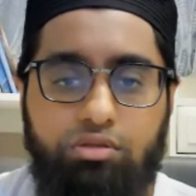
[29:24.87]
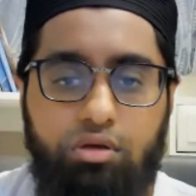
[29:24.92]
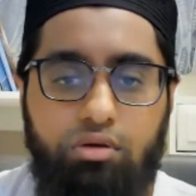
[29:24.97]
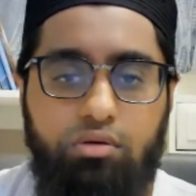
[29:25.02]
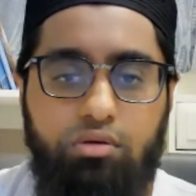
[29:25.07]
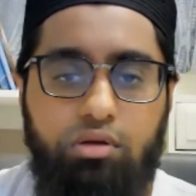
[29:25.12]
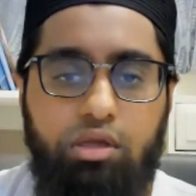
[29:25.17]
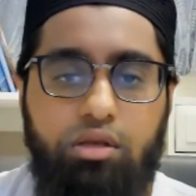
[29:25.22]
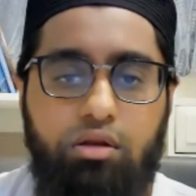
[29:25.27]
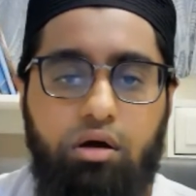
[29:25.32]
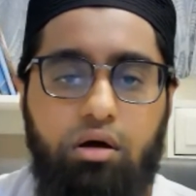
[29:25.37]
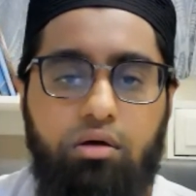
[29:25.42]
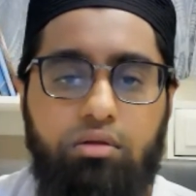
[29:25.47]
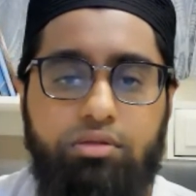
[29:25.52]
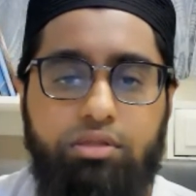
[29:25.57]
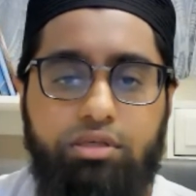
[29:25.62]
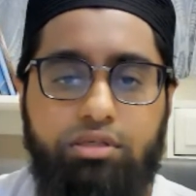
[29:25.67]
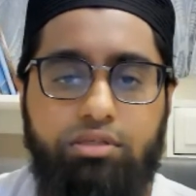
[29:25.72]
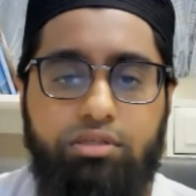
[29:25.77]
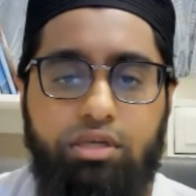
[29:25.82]
So in
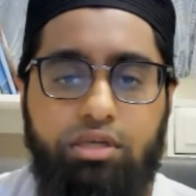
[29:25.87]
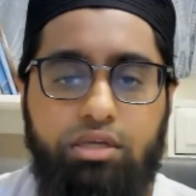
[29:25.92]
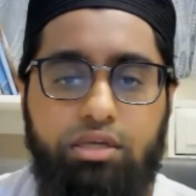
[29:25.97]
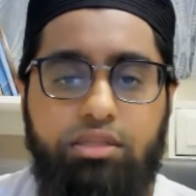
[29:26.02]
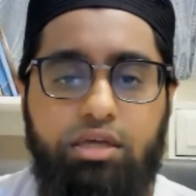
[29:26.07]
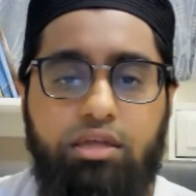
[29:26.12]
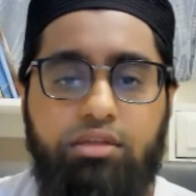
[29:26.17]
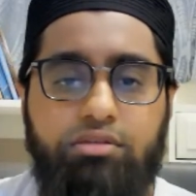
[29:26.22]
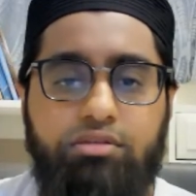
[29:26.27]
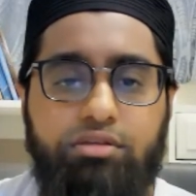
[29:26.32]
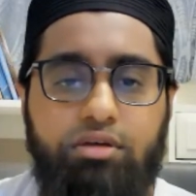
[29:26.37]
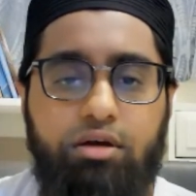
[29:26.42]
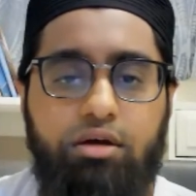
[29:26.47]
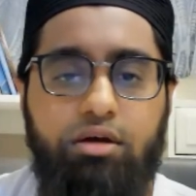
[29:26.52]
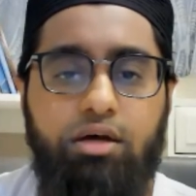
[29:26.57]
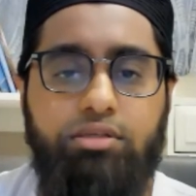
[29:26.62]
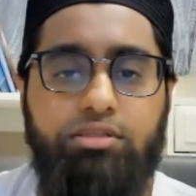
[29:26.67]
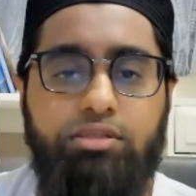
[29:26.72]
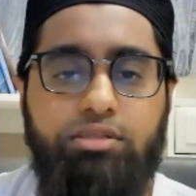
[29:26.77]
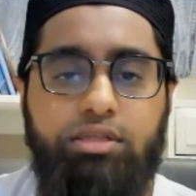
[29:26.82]
all this, he then
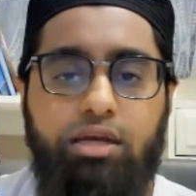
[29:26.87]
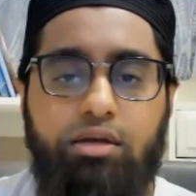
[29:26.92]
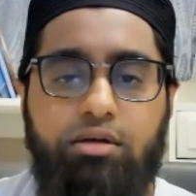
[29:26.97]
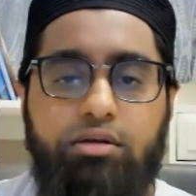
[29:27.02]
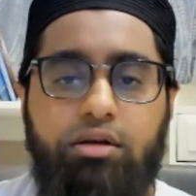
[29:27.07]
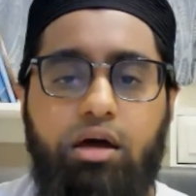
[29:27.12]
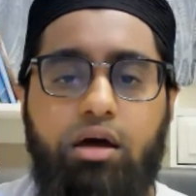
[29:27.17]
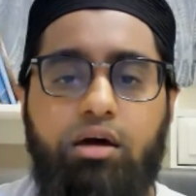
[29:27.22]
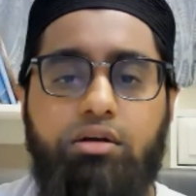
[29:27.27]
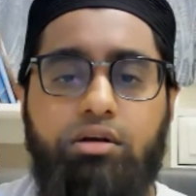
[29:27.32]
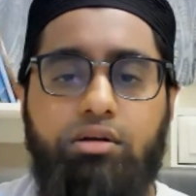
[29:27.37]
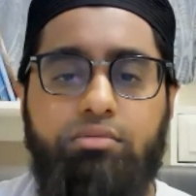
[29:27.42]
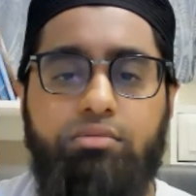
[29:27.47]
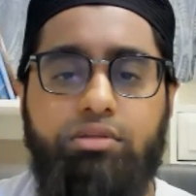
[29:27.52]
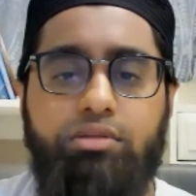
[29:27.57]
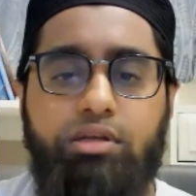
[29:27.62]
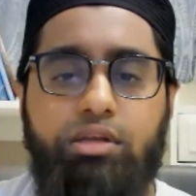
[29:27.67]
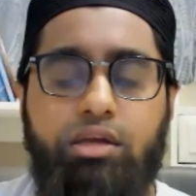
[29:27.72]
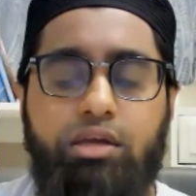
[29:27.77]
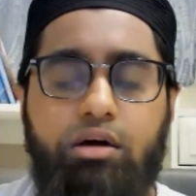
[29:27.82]
saw Hazrat Ahrar
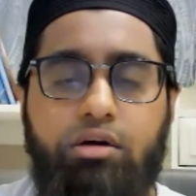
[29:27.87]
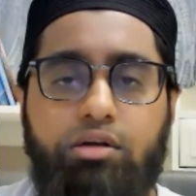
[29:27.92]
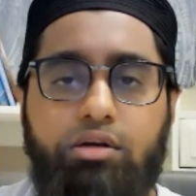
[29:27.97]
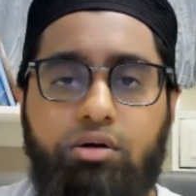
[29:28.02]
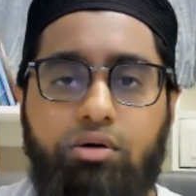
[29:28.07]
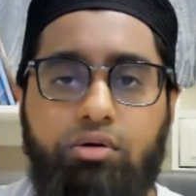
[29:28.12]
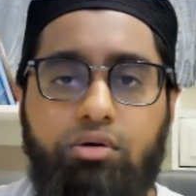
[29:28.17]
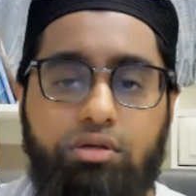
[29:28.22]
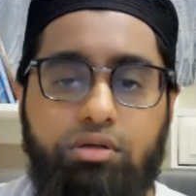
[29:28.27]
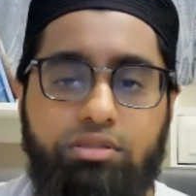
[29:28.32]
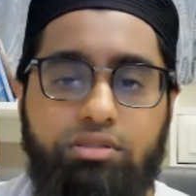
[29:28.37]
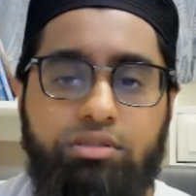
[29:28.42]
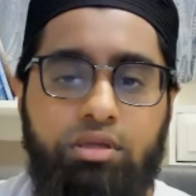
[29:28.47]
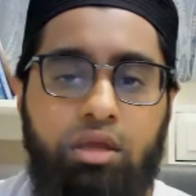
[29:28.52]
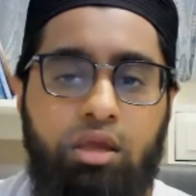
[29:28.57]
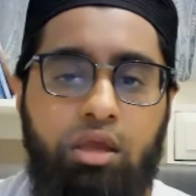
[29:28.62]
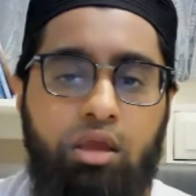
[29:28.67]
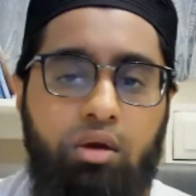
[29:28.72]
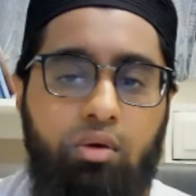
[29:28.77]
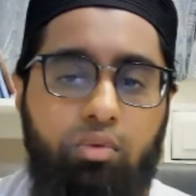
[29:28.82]
rahmatullah on a
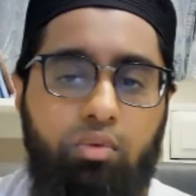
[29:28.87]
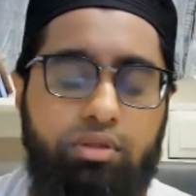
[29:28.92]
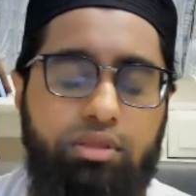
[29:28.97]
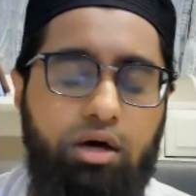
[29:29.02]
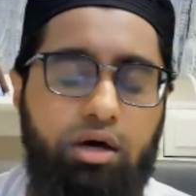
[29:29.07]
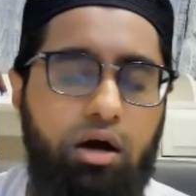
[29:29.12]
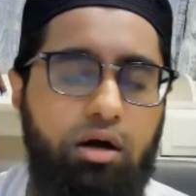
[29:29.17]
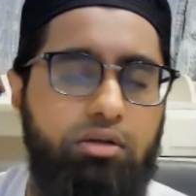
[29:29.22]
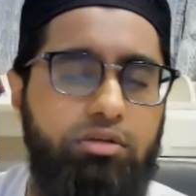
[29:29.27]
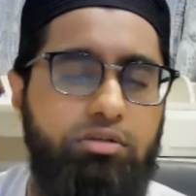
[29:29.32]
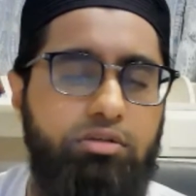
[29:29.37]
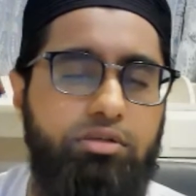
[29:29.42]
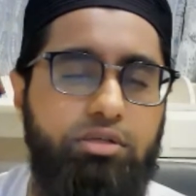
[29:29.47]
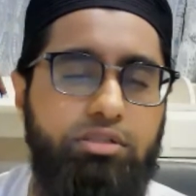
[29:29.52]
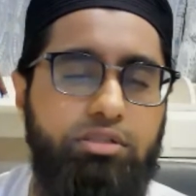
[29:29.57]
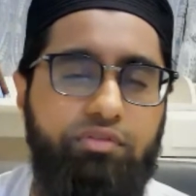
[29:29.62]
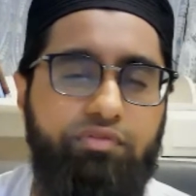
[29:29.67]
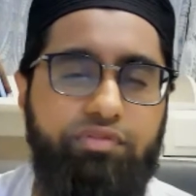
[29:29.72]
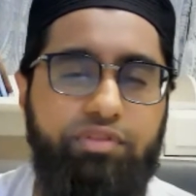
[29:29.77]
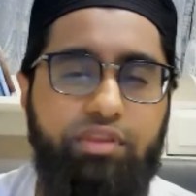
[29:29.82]
horse with
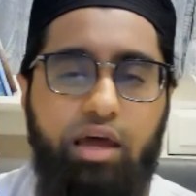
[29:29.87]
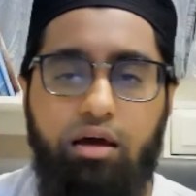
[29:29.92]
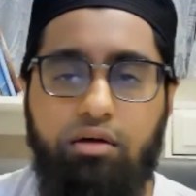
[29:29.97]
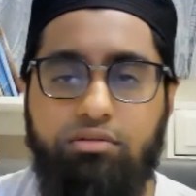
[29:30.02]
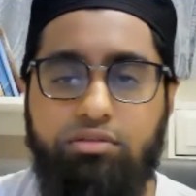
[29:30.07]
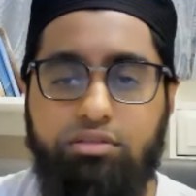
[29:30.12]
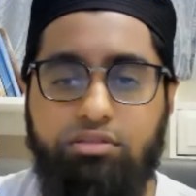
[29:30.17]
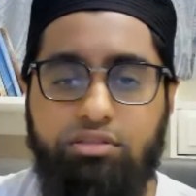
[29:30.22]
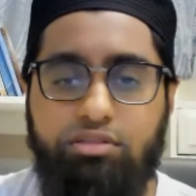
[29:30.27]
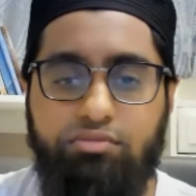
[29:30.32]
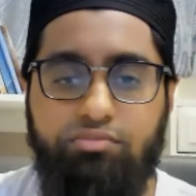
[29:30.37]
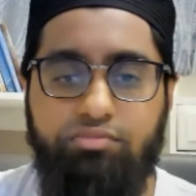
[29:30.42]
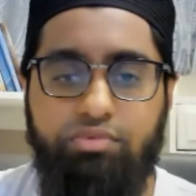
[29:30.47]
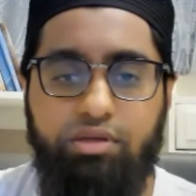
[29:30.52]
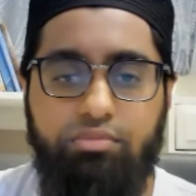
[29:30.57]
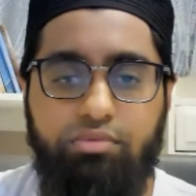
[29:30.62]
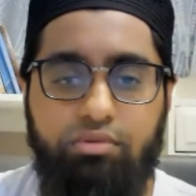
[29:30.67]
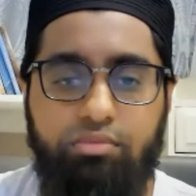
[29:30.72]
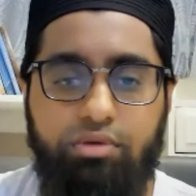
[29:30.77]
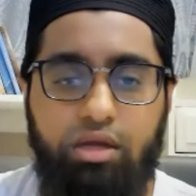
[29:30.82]
hundreds of thousands of
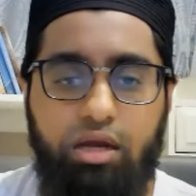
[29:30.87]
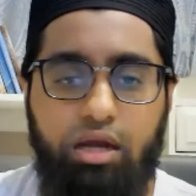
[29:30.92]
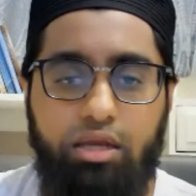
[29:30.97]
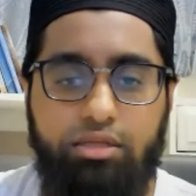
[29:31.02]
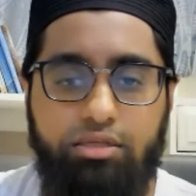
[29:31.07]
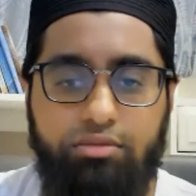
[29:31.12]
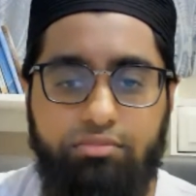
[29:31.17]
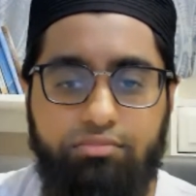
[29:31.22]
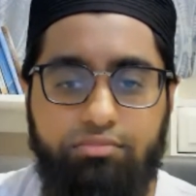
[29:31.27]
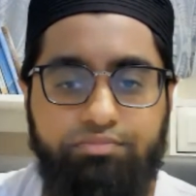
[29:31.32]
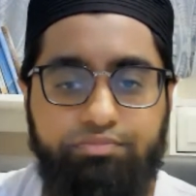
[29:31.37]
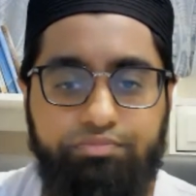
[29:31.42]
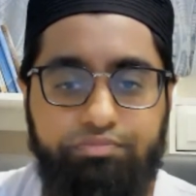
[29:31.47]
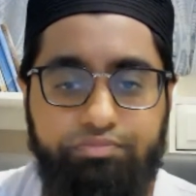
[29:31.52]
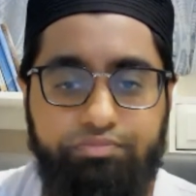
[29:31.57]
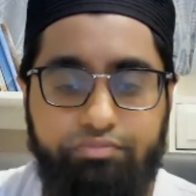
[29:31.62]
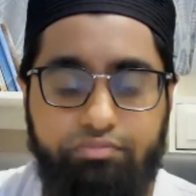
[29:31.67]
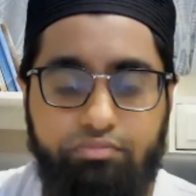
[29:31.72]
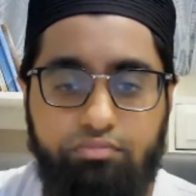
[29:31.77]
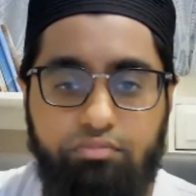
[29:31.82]
people behind him,
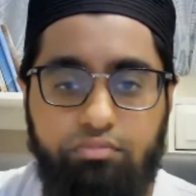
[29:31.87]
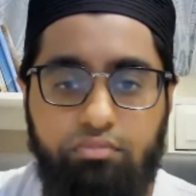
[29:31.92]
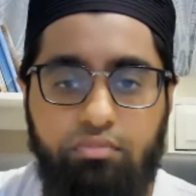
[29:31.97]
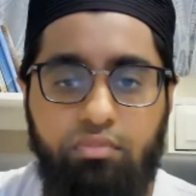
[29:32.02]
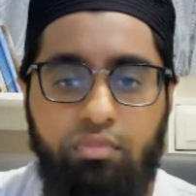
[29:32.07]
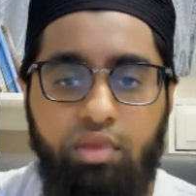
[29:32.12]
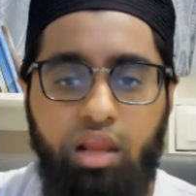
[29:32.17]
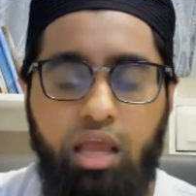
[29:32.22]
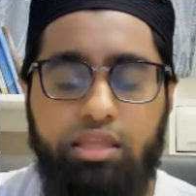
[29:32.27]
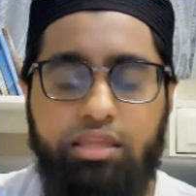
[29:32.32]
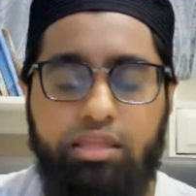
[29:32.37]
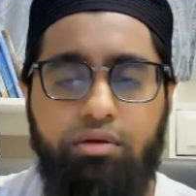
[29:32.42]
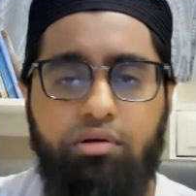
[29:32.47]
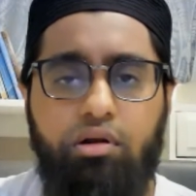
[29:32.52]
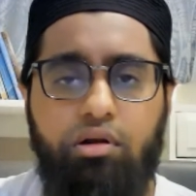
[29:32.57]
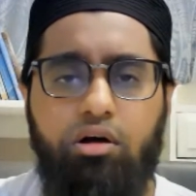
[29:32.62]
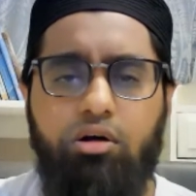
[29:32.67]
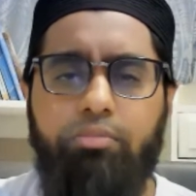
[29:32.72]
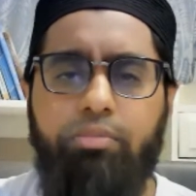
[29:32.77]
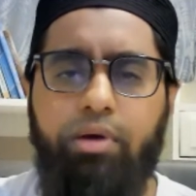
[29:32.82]
and they
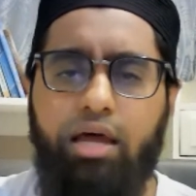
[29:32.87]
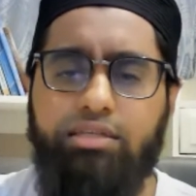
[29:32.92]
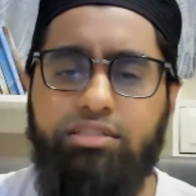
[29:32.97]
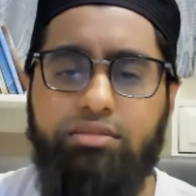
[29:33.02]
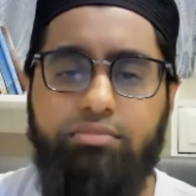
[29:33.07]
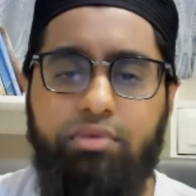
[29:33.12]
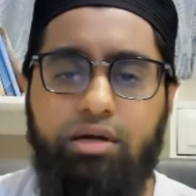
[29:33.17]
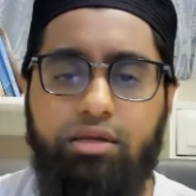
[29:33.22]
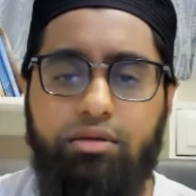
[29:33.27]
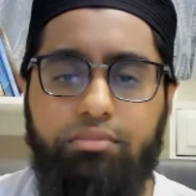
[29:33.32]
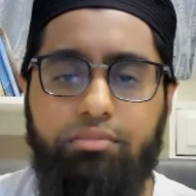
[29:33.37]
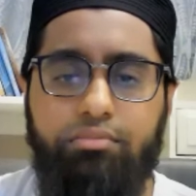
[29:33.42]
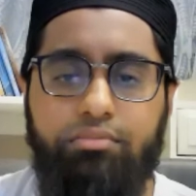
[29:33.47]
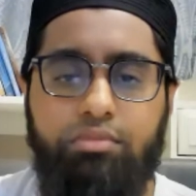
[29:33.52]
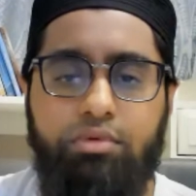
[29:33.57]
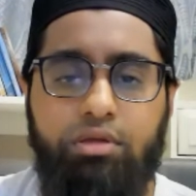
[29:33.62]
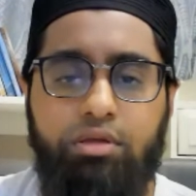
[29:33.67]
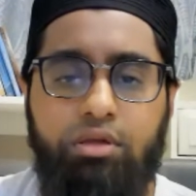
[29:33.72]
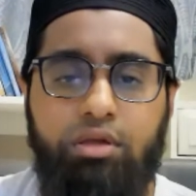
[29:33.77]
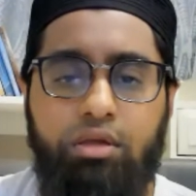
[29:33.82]
were all passing by
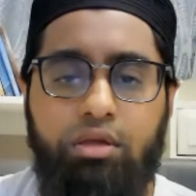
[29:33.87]
him.